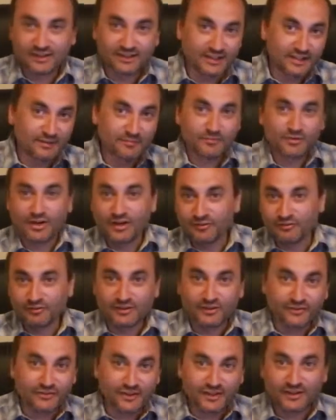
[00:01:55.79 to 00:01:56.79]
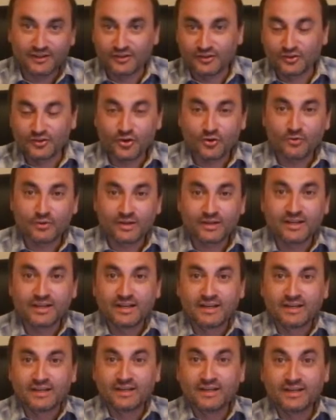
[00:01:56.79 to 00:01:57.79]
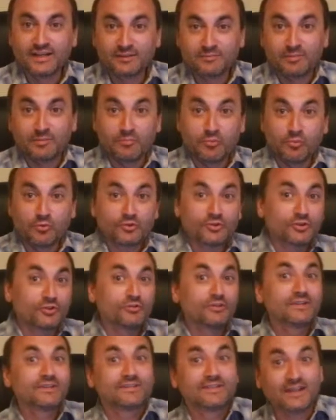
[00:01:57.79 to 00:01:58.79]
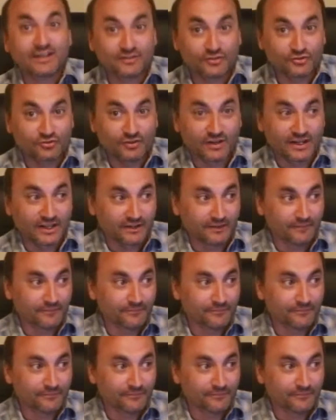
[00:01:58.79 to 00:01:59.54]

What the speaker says: him not really thinking and knowing, he's been pouring the grease down the drain.